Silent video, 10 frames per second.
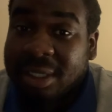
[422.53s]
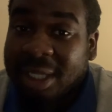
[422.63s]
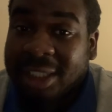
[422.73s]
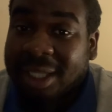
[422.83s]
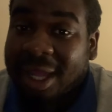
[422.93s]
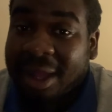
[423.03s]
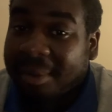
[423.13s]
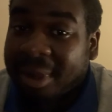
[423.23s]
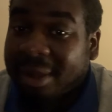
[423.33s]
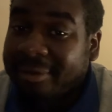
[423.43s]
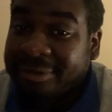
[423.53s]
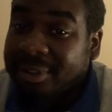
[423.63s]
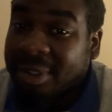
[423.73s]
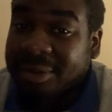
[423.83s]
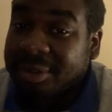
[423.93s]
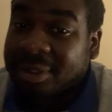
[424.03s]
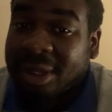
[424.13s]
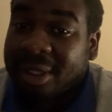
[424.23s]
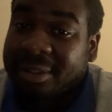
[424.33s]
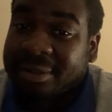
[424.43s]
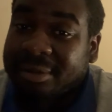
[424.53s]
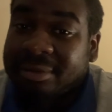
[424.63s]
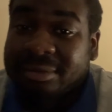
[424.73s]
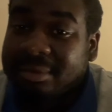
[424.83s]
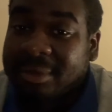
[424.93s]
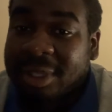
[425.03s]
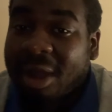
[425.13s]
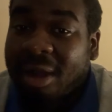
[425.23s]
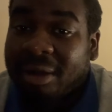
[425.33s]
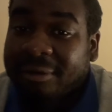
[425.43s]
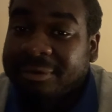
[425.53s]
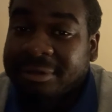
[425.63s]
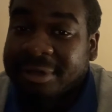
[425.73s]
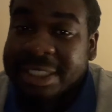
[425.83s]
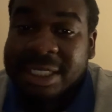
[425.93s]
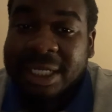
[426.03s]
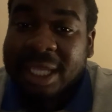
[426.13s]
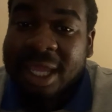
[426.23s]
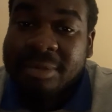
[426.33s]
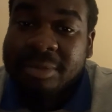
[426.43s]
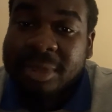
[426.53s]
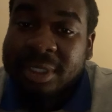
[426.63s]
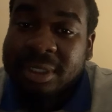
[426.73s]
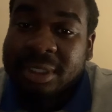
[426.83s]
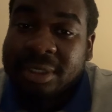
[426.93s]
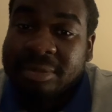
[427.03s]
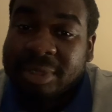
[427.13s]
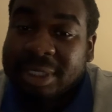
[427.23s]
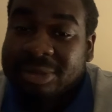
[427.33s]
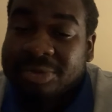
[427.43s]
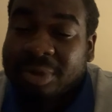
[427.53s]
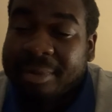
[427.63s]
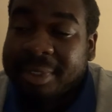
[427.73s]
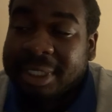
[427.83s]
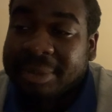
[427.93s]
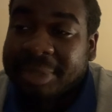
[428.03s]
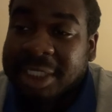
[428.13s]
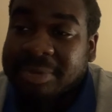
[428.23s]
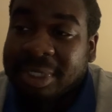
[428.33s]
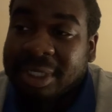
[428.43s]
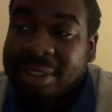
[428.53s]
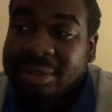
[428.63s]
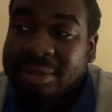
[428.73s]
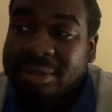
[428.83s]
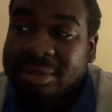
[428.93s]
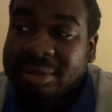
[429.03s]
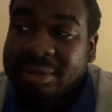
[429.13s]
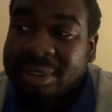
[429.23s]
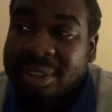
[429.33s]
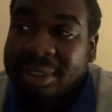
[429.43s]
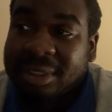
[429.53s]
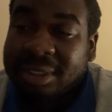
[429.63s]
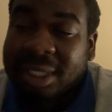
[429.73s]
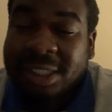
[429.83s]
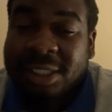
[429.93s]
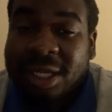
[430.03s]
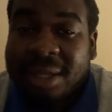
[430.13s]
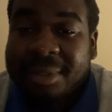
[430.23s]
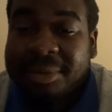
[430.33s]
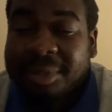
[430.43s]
You know, you can't cut off the rest of the game. But he was probably the best player. You know what I mean?